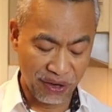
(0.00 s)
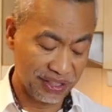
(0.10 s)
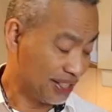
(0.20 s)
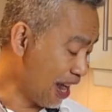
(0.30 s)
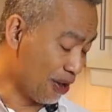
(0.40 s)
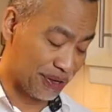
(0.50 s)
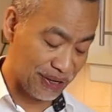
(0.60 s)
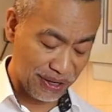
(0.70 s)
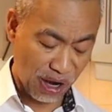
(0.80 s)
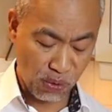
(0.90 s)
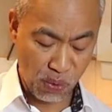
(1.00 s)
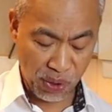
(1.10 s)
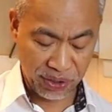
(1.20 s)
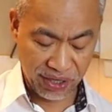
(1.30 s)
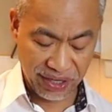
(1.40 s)
See how good our
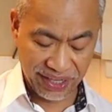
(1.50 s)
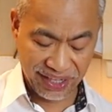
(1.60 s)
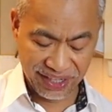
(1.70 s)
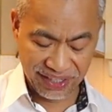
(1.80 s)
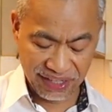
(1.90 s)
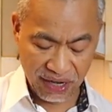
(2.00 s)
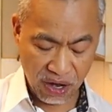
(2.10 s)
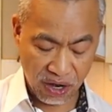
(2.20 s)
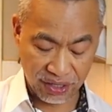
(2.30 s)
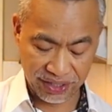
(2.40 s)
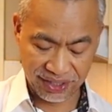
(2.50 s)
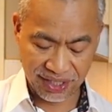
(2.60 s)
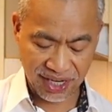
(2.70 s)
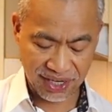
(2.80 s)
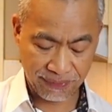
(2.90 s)
water in Holland.